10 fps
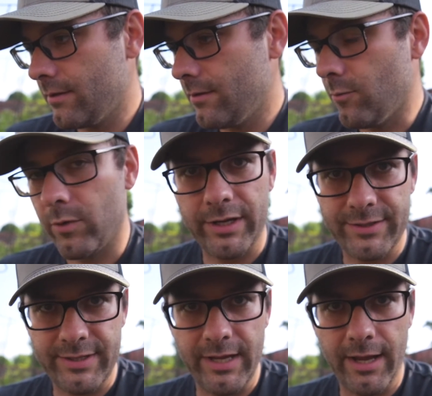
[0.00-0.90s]
We're gonna
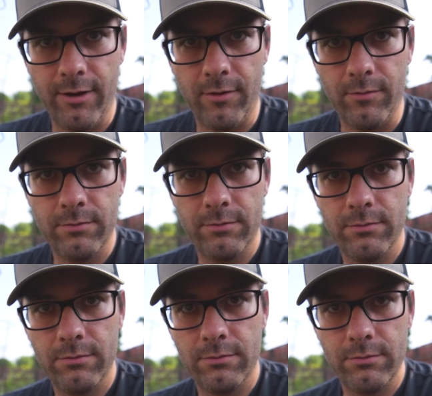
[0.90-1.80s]
see how
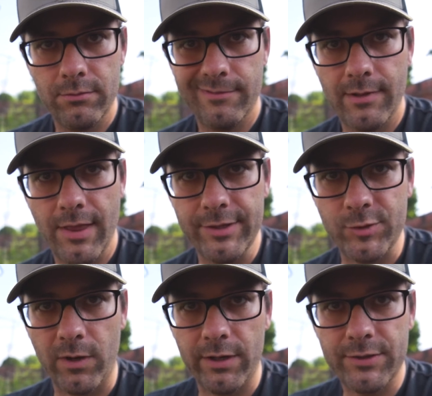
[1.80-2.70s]
this
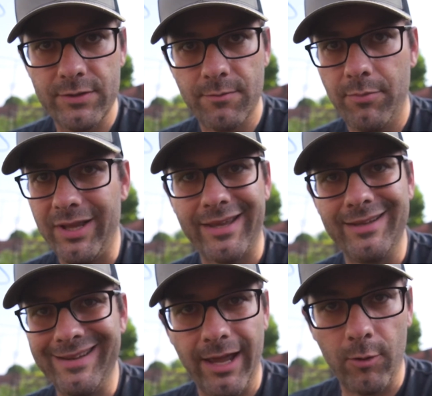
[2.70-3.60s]
works. Plucking
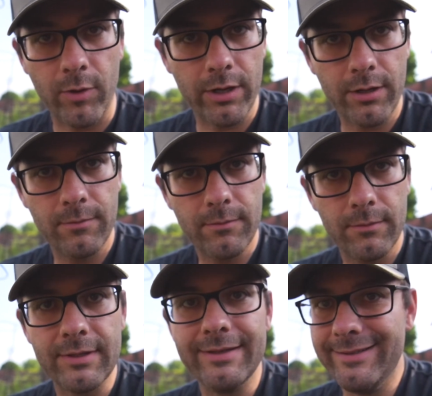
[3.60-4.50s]
did not work.
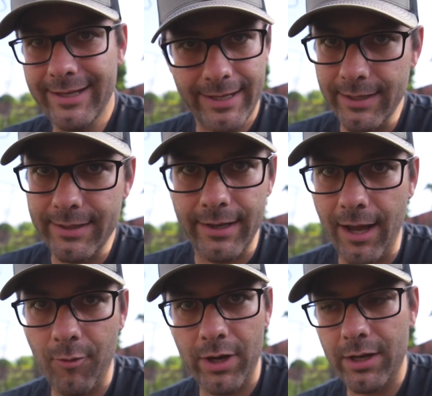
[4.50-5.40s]
Digging did not
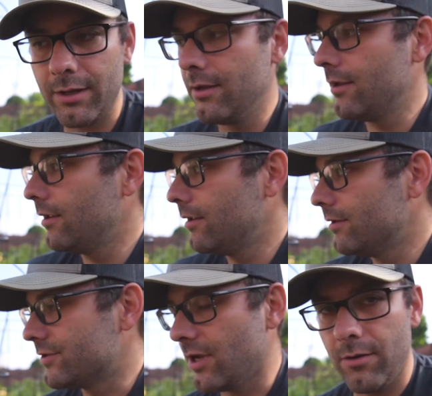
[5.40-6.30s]
work.
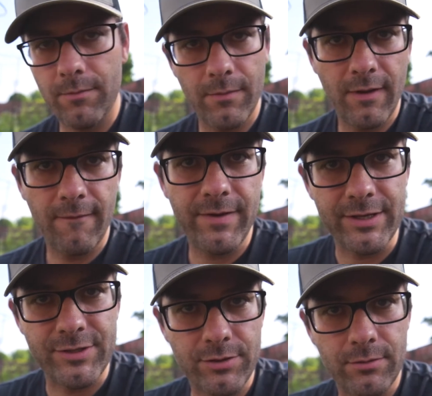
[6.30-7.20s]
So
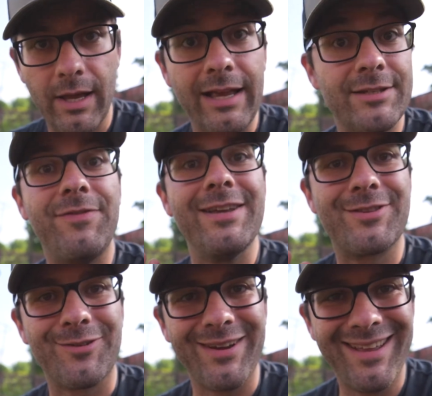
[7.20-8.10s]
phase
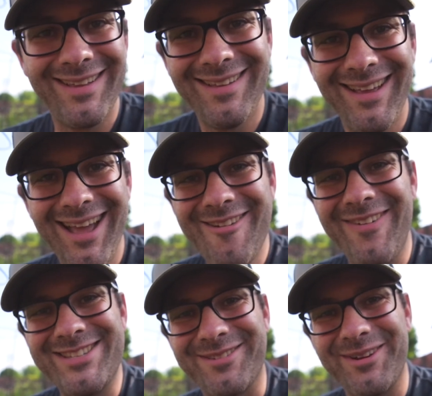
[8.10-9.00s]
three
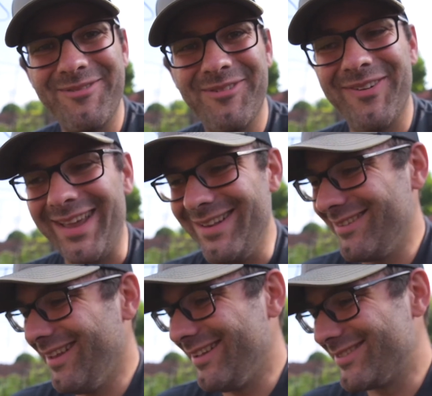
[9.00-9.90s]
of the fight
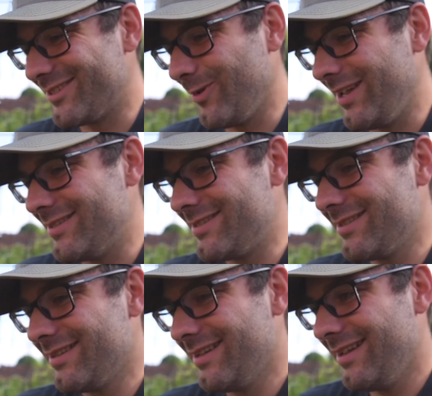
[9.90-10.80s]
against the weeds.
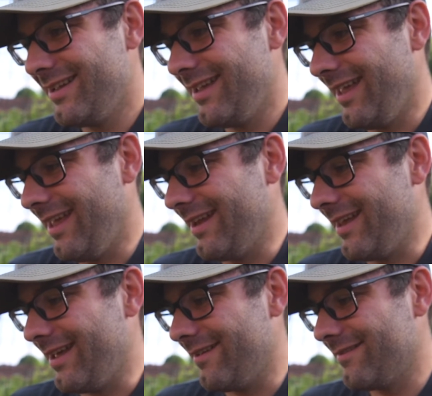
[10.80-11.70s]
And
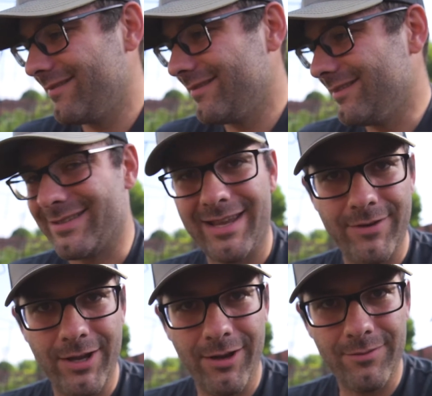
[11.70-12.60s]
let's give it a
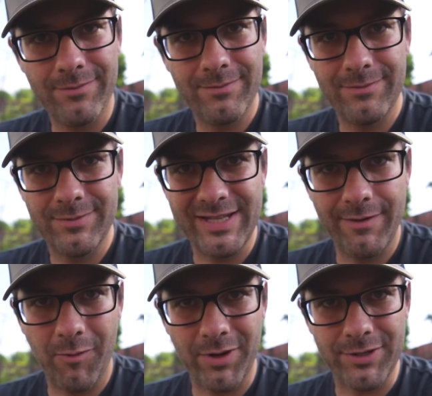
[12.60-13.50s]
go, see how
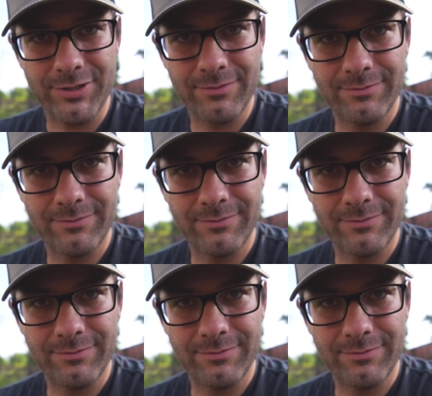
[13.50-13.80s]
it works.